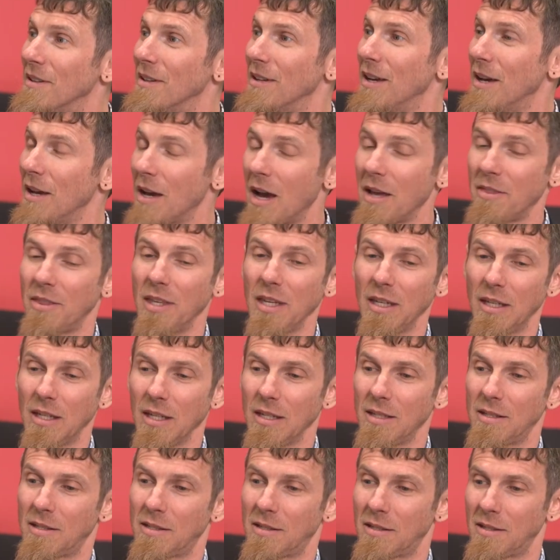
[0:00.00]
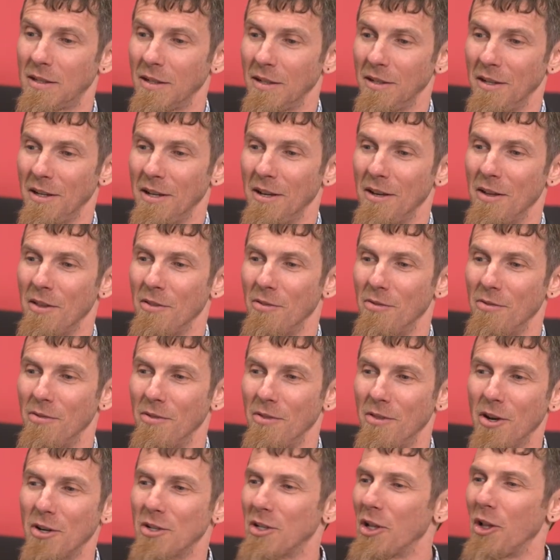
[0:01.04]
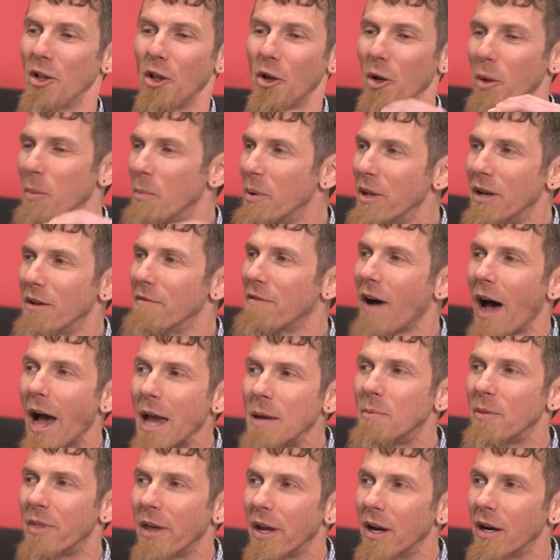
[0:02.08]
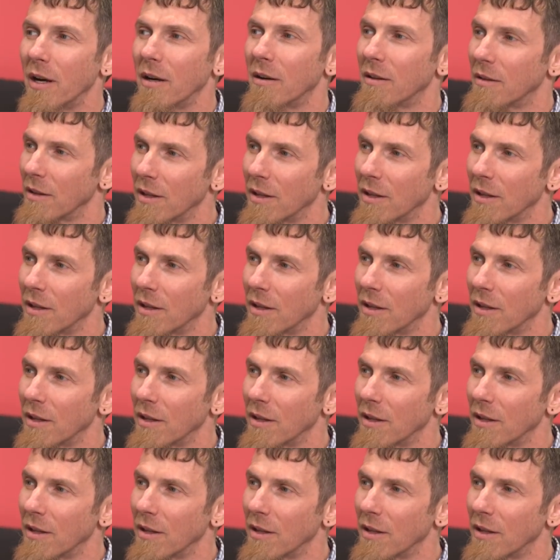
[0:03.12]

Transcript: in? I think it's there's a little bit of hype there.